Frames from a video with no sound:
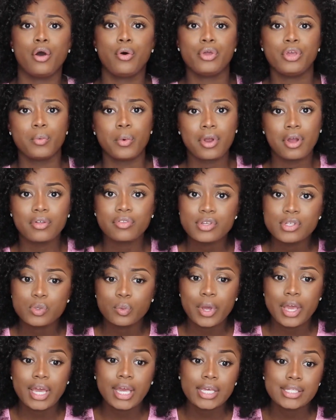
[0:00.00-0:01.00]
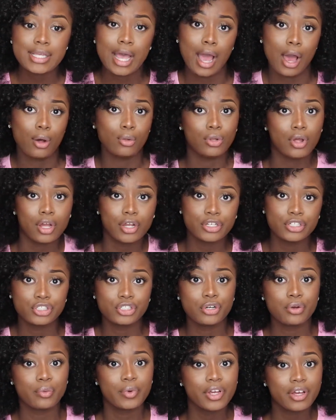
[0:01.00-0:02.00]
oh, you wear all these wigs, how long is
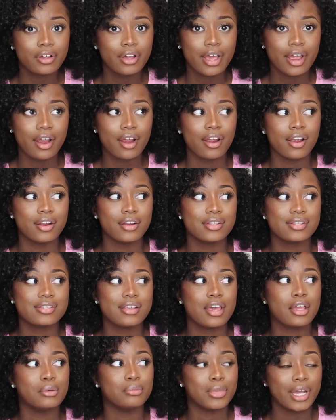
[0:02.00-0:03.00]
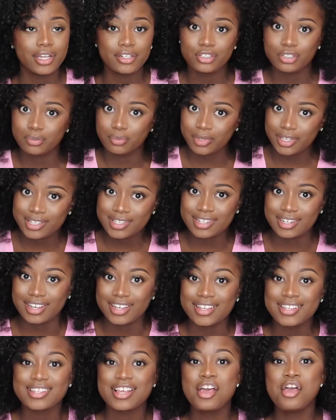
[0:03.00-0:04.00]
your real hair? And it's like, mind your
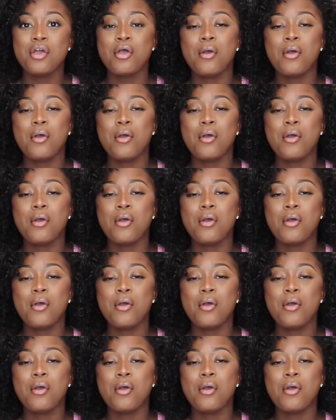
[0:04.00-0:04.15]
business.